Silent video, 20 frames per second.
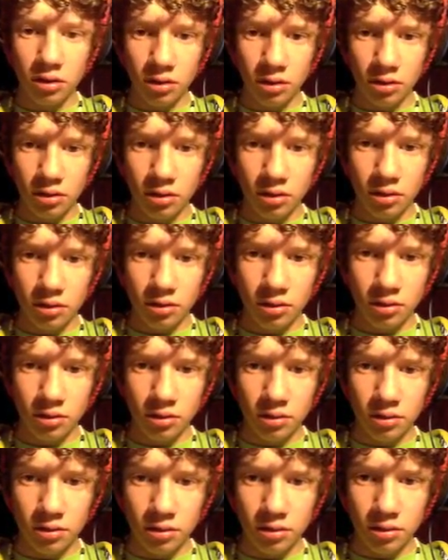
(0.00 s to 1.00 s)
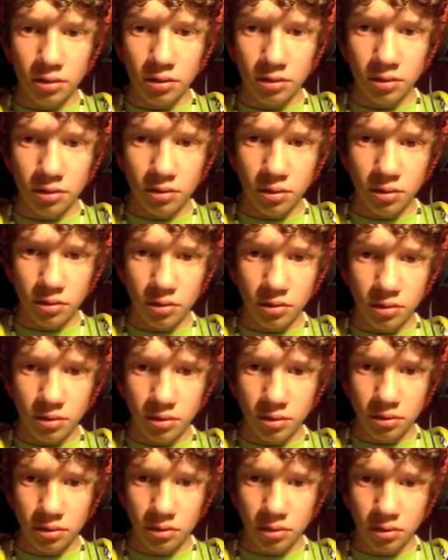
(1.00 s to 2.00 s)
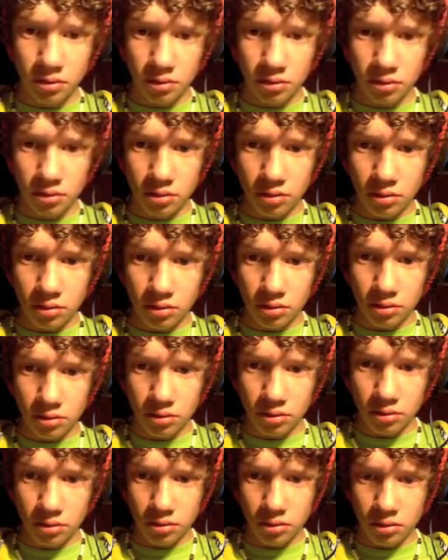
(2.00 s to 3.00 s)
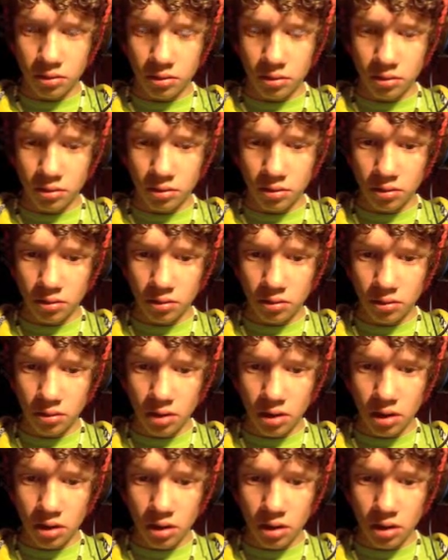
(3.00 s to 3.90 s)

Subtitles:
No one is speaking in this clip.